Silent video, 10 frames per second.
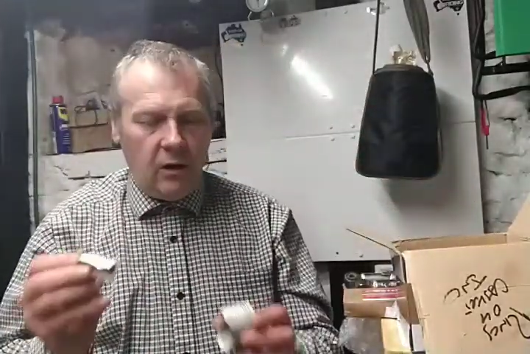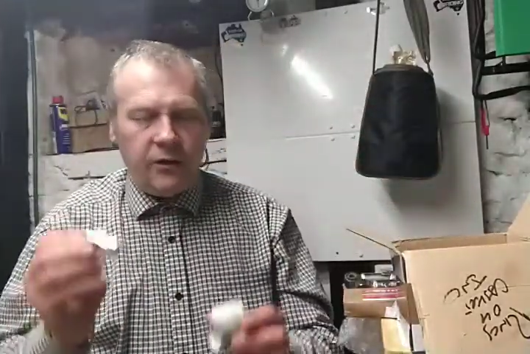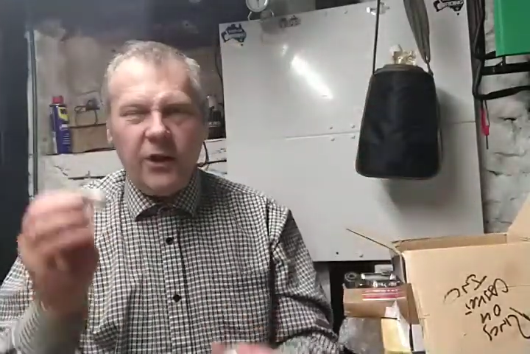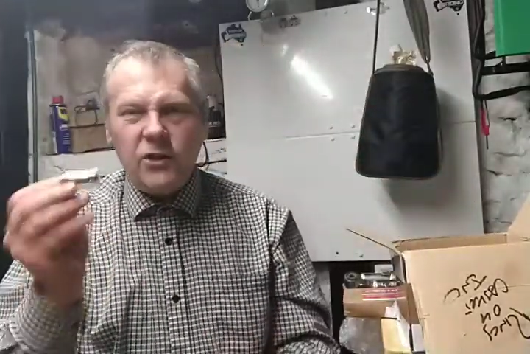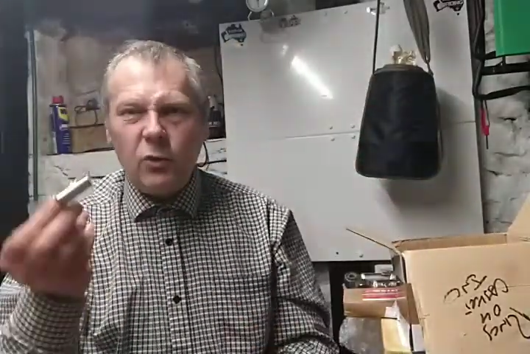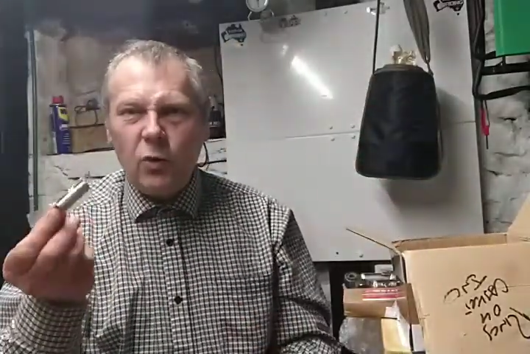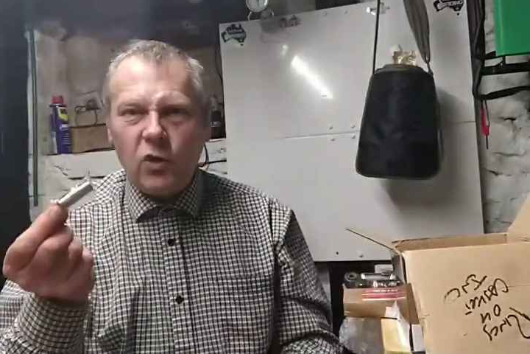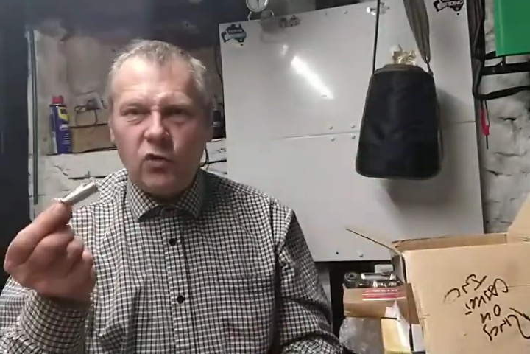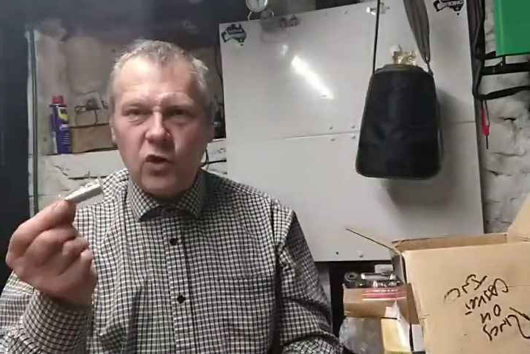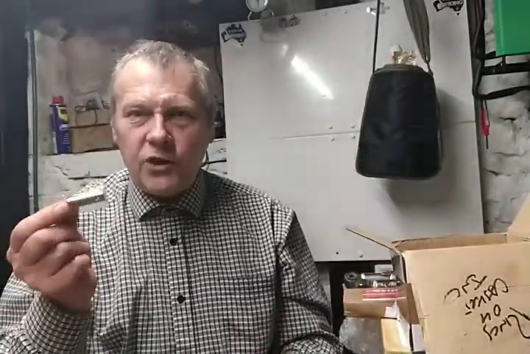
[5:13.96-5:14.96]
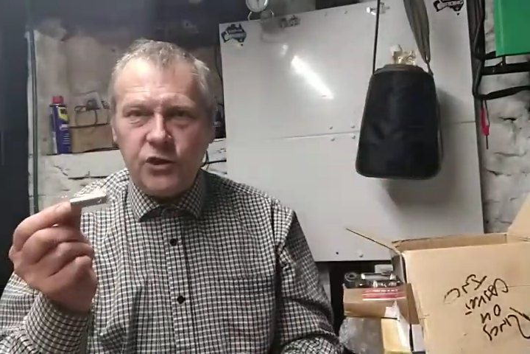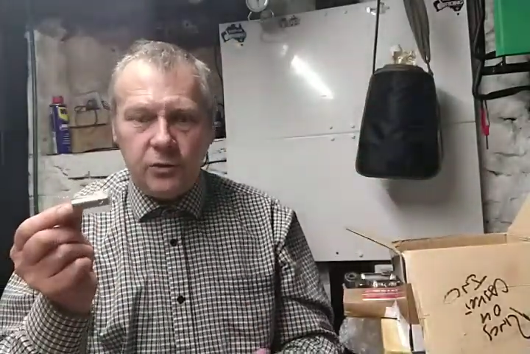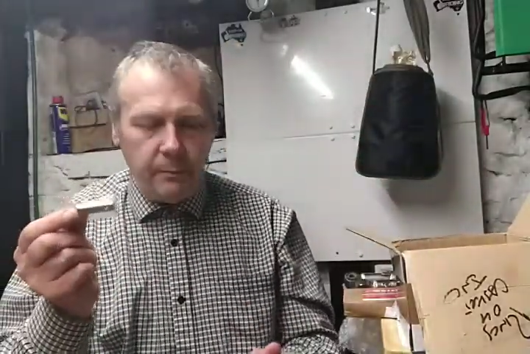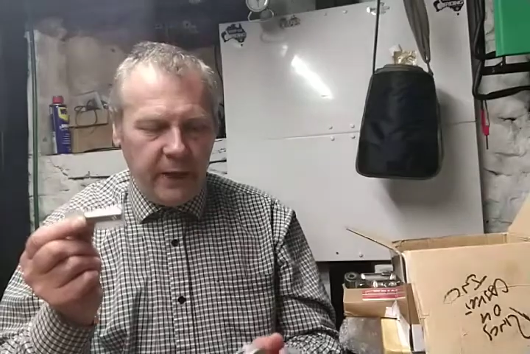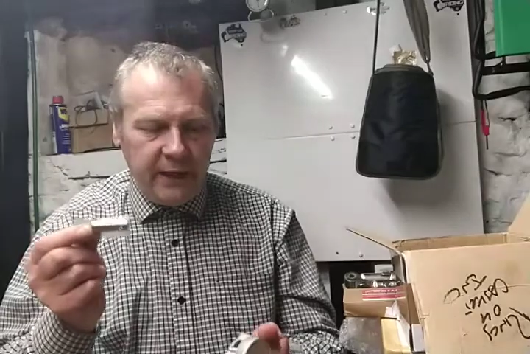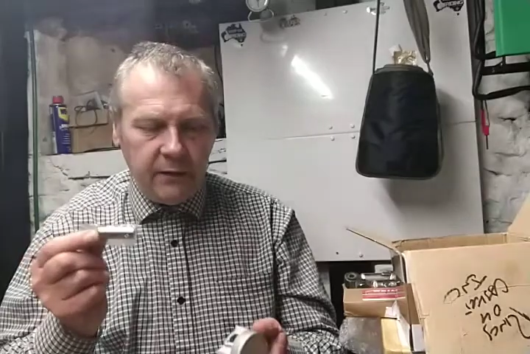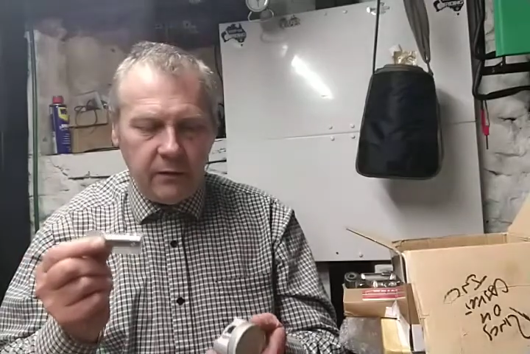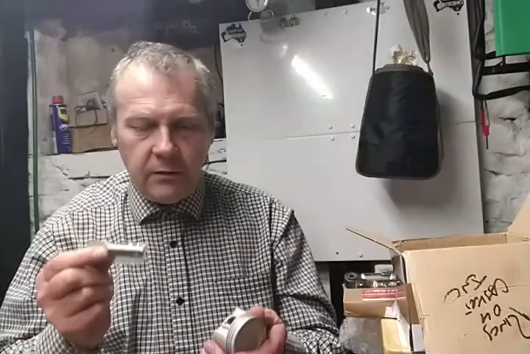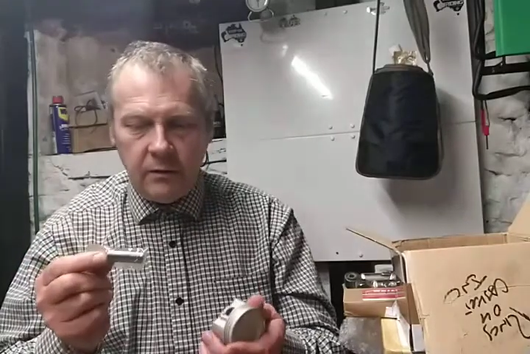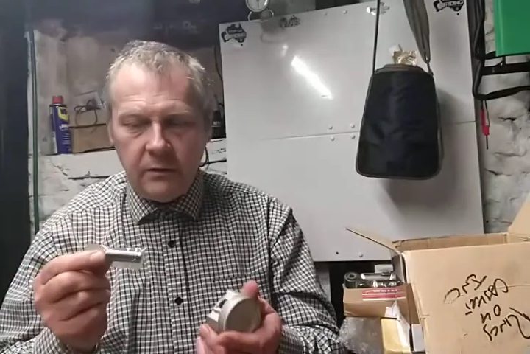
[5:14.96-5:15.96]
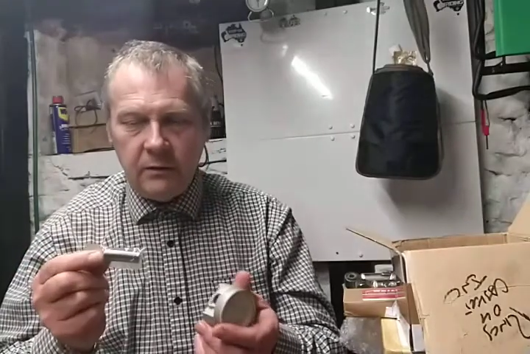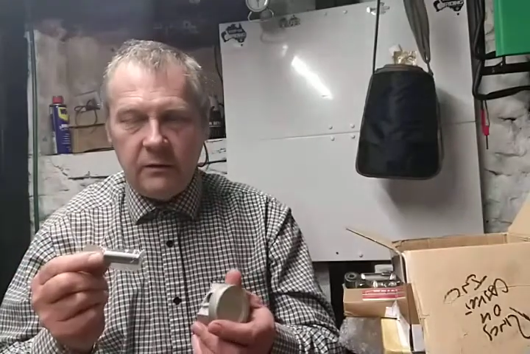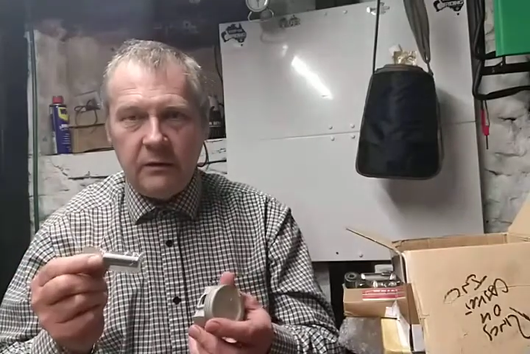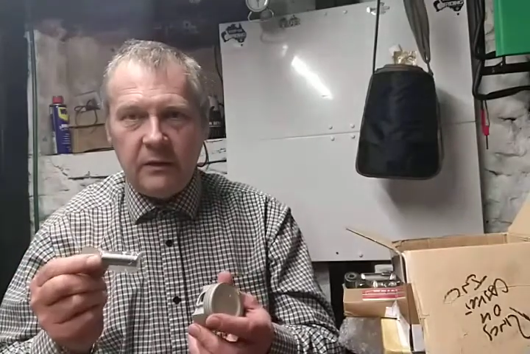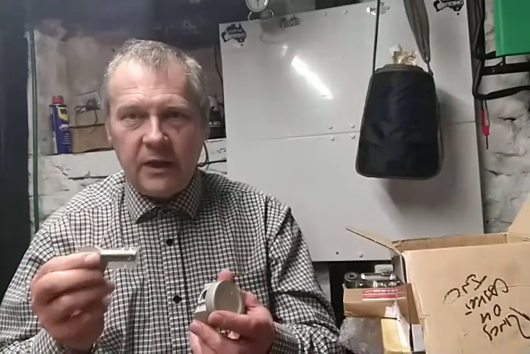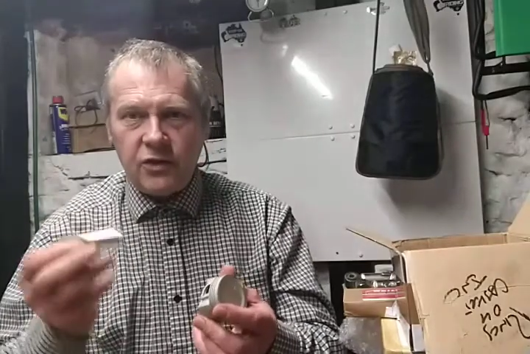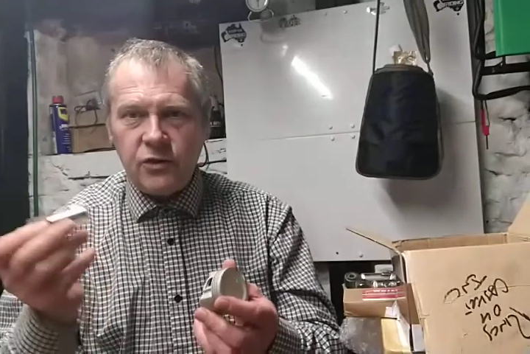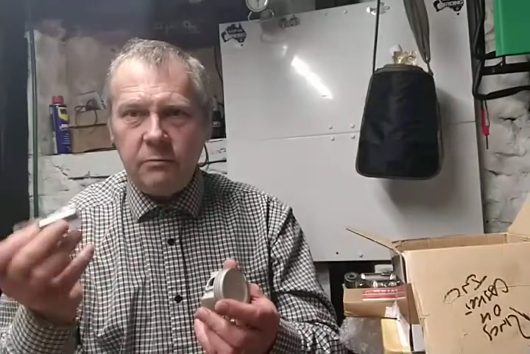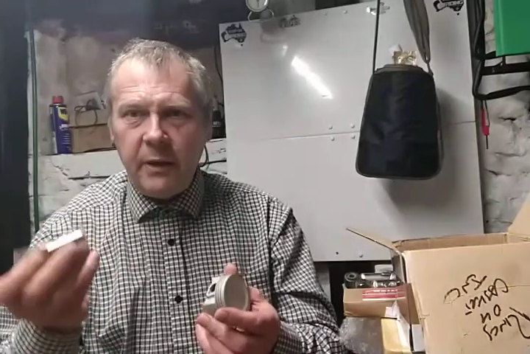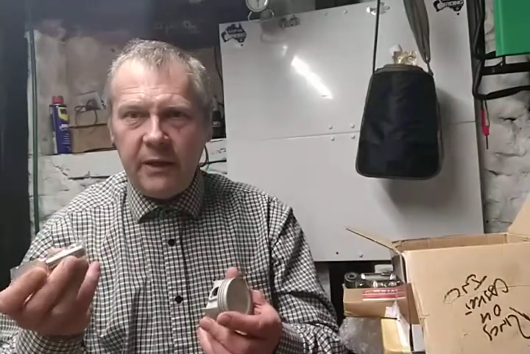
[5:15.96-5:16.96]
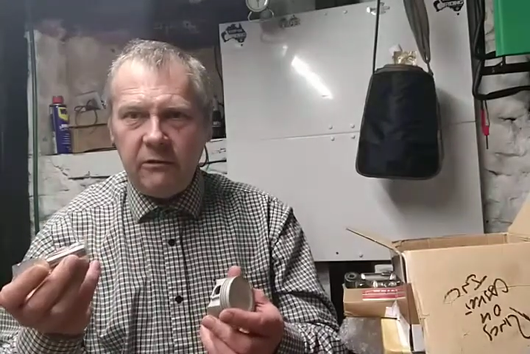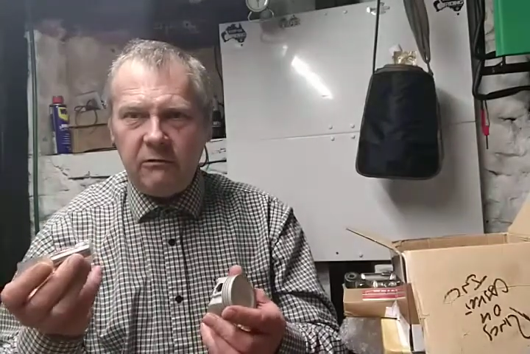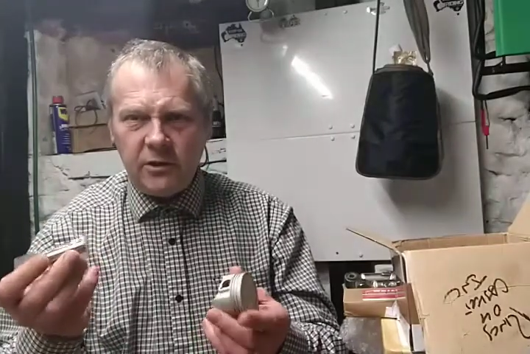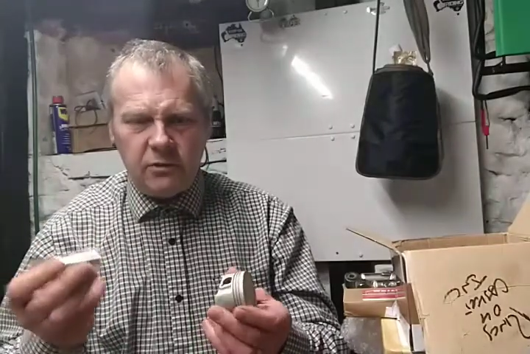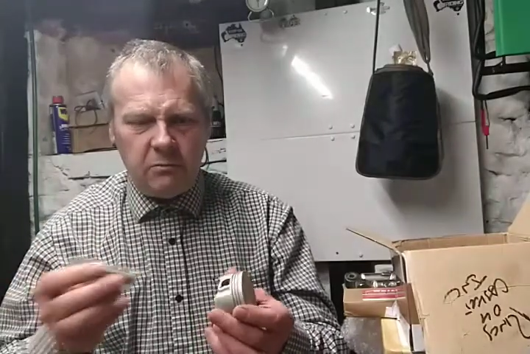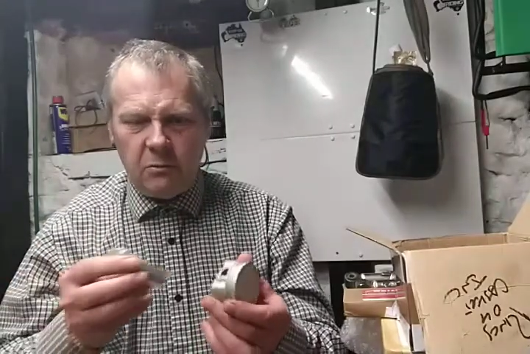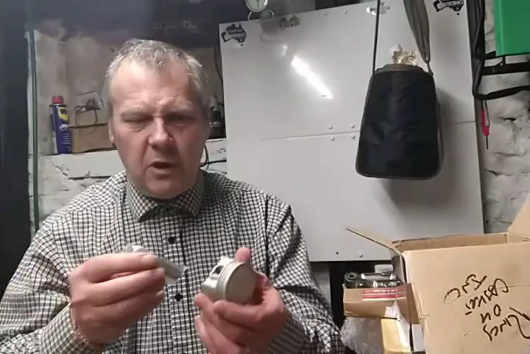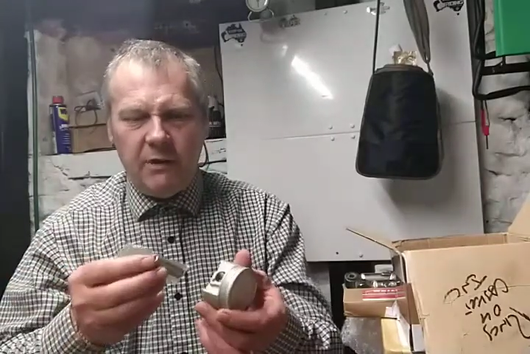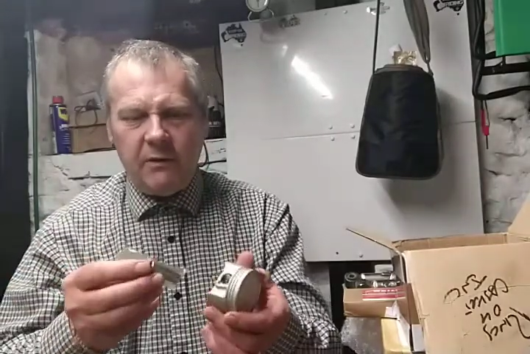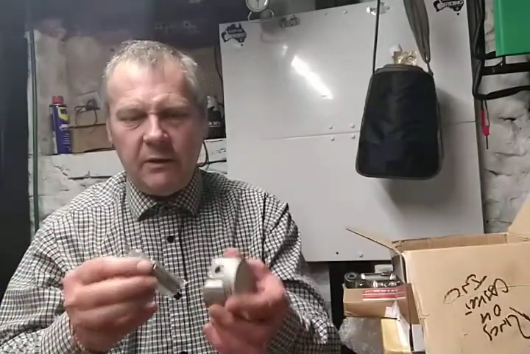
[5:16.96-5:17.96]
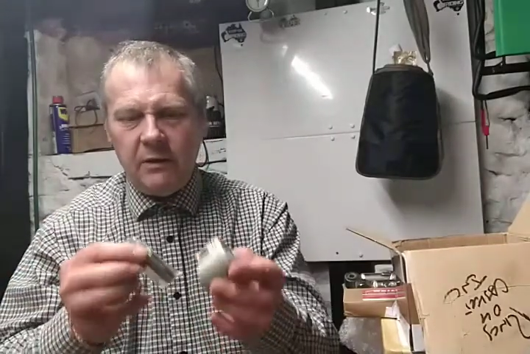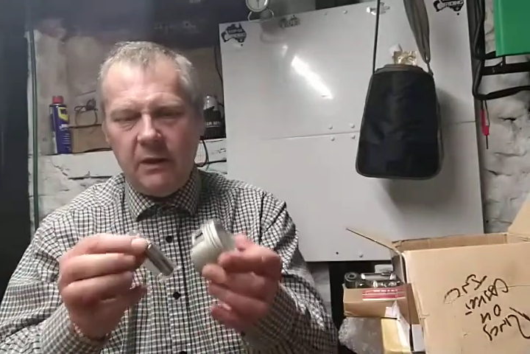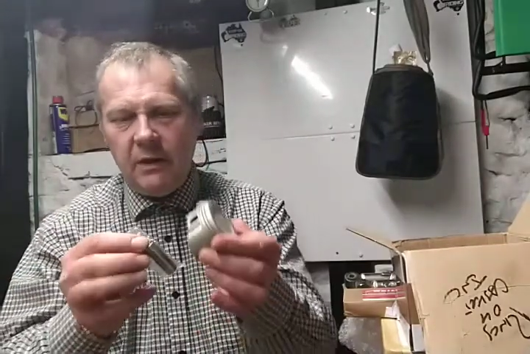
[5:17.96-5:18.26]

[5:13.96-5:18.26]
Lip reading: think it's called a gudgeon pin, whatever,